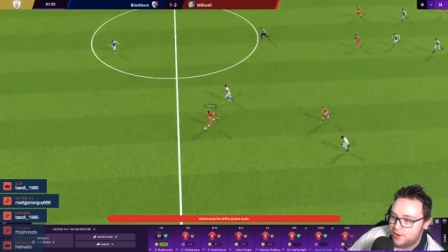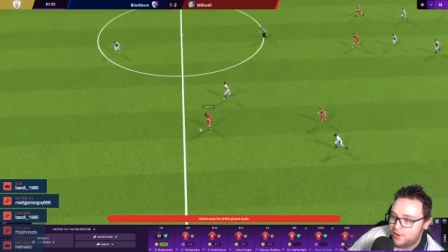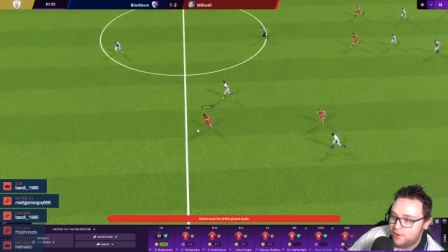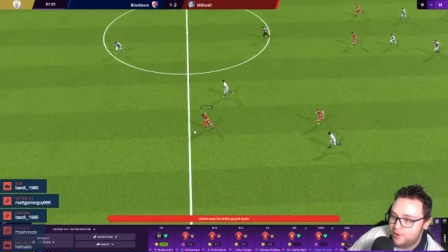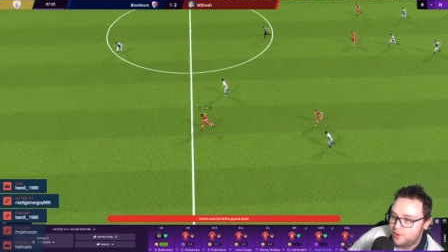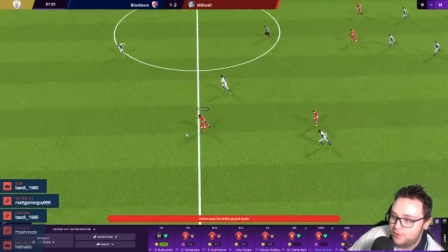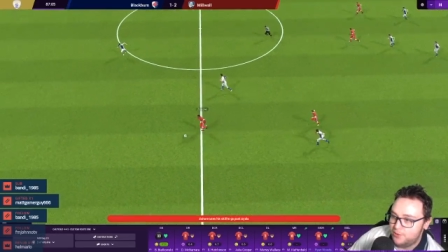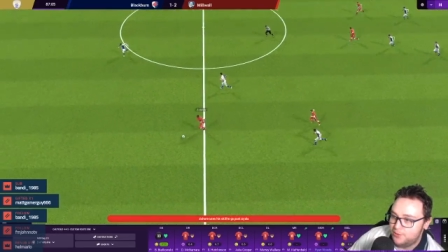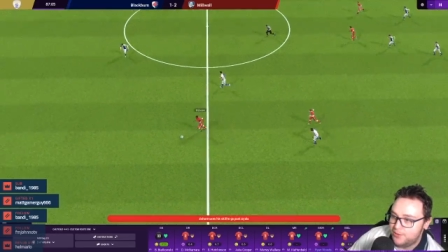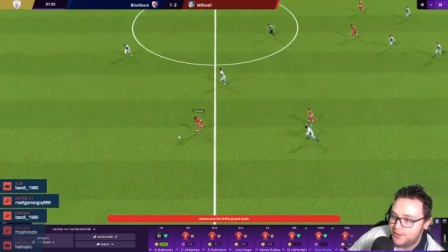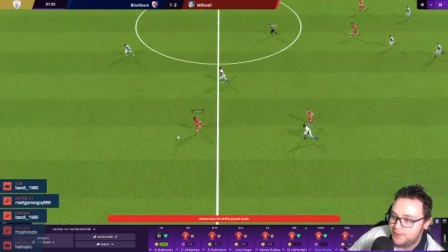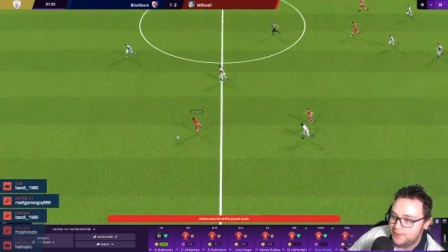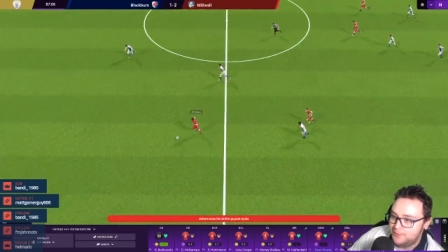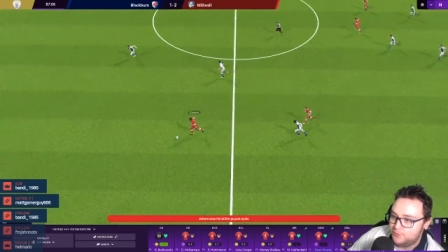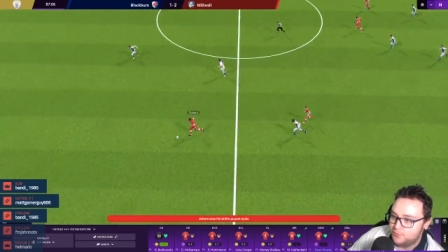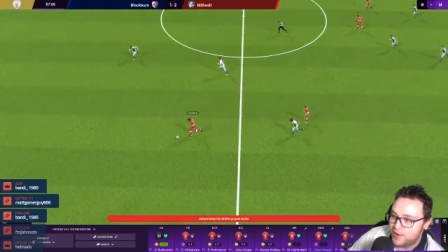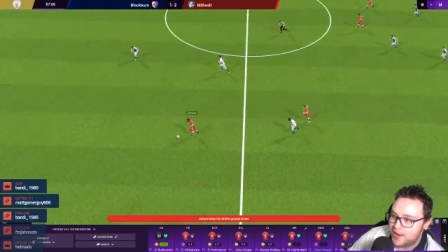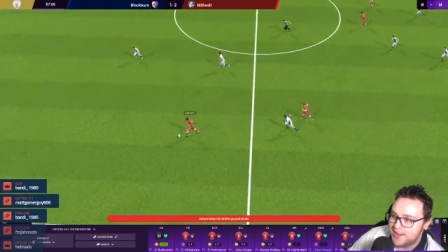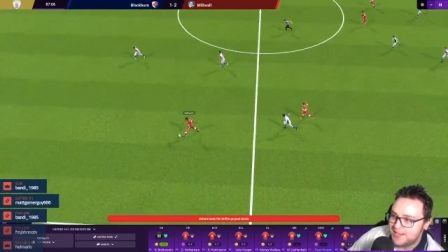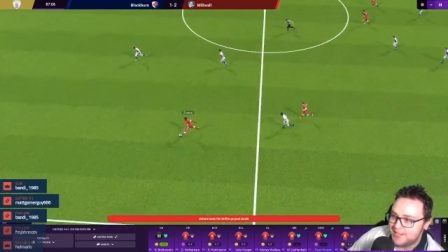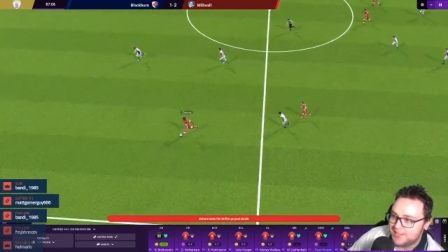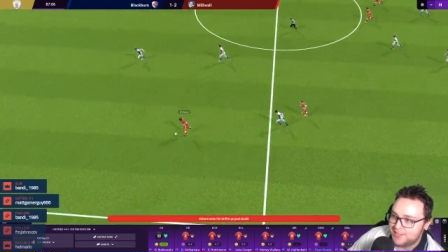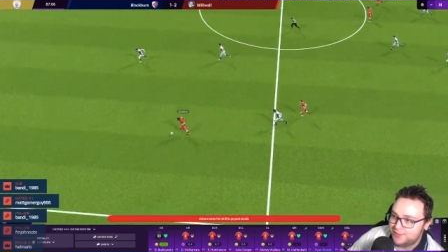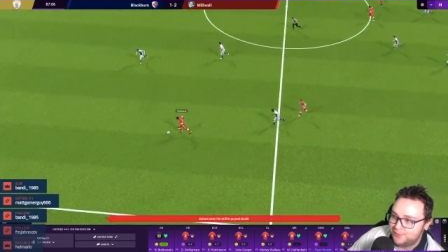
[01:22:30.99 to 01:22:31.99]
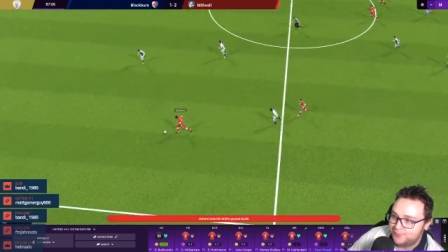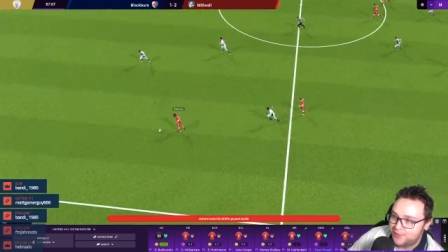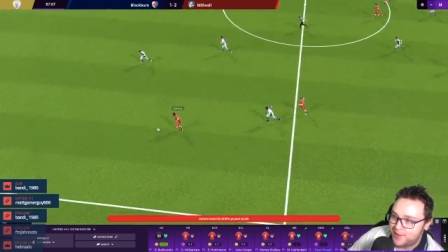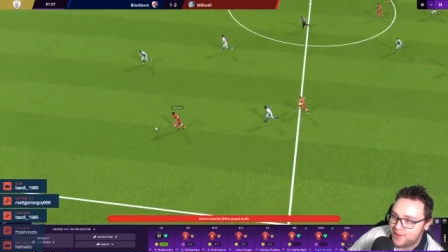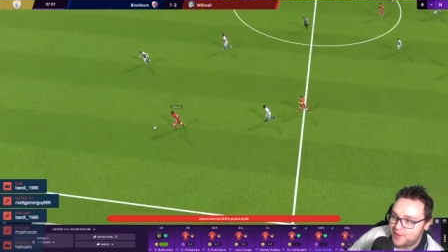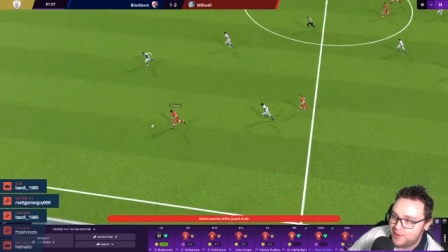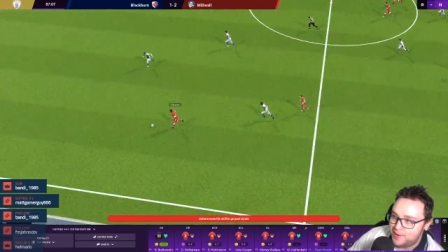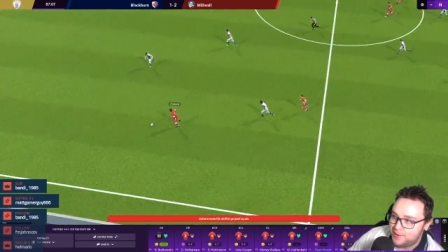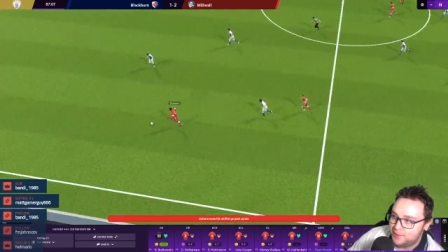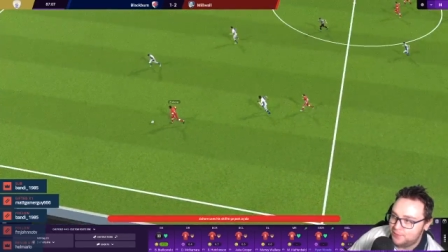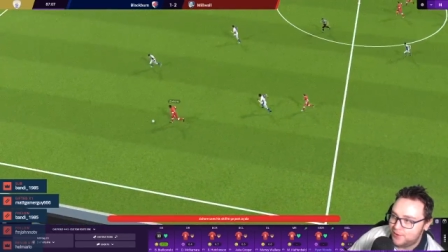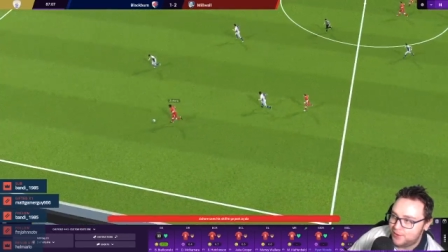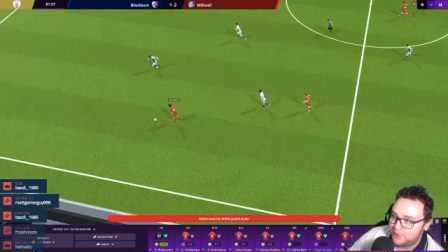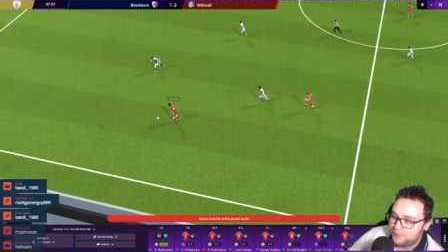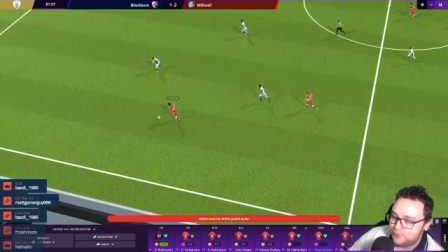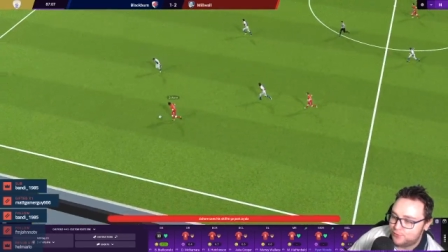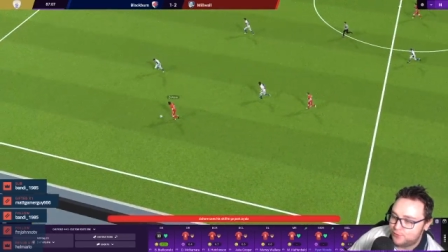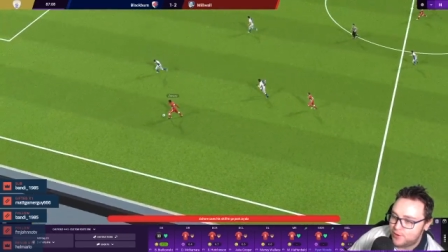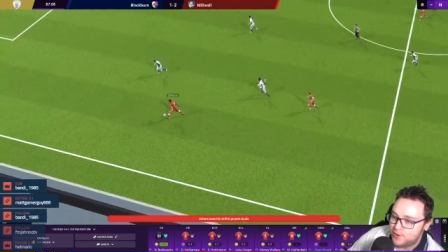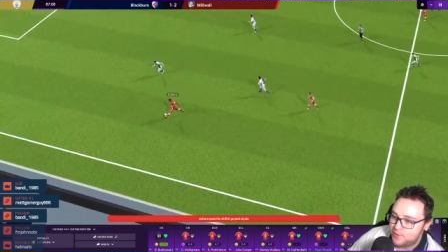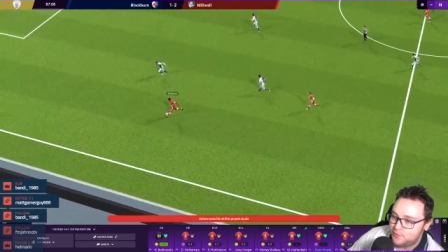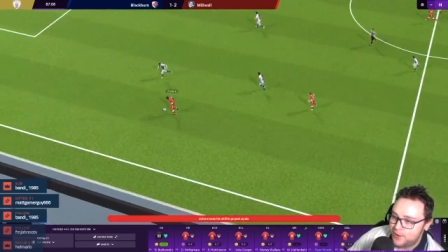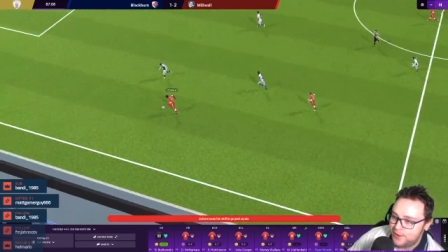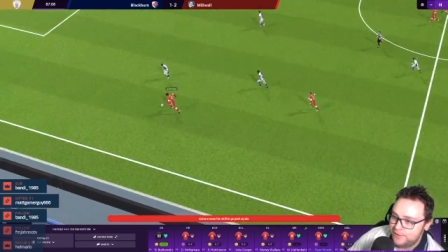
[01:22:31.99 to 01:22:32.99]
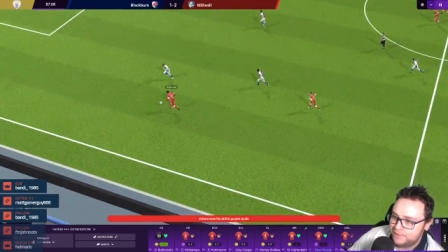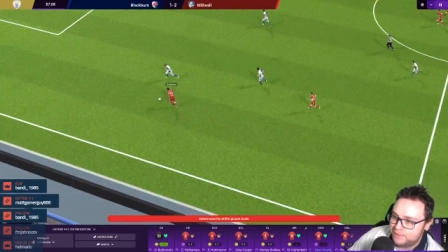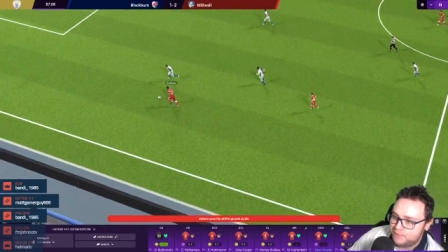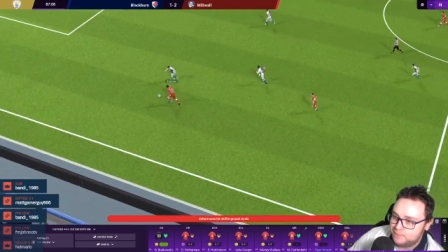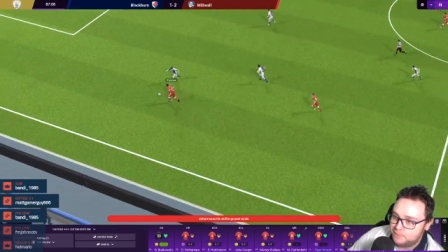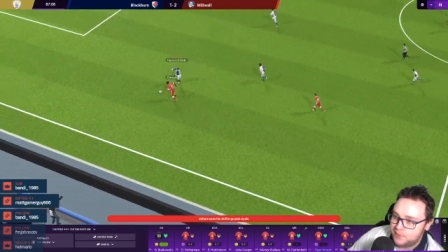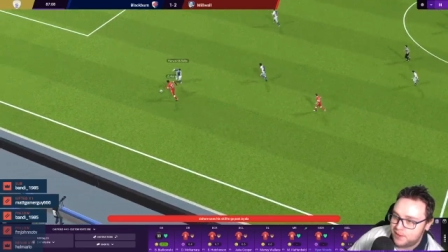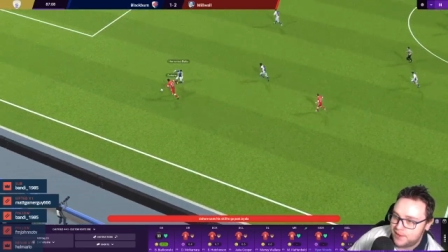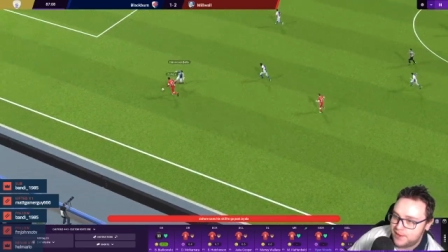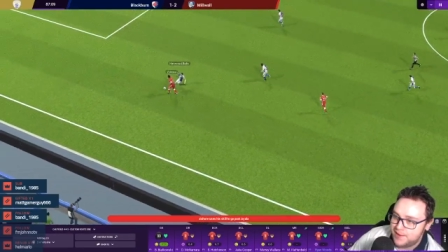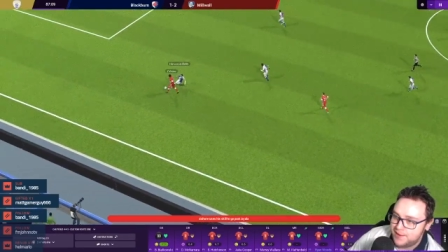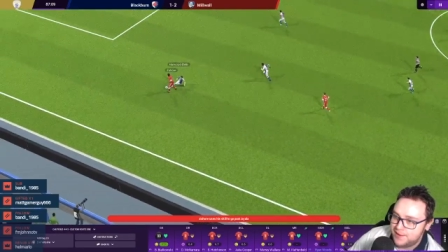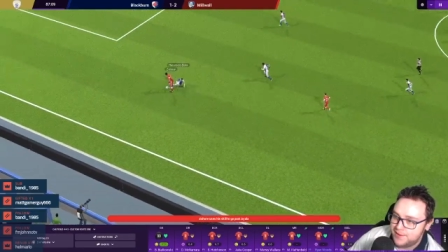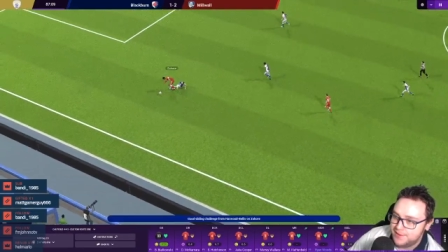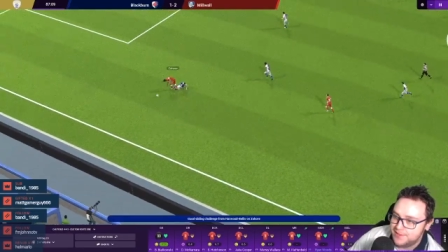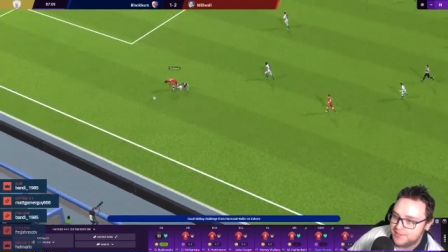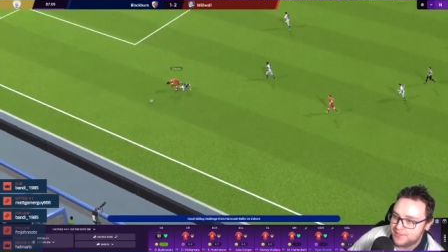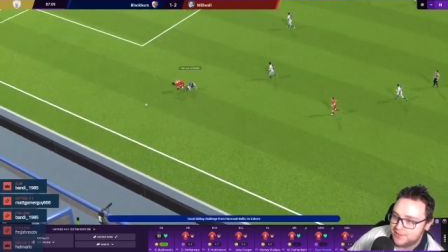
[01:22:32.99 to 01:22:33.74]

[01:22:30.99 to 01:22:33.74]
Oh, he rides the foul. Referee waves play on.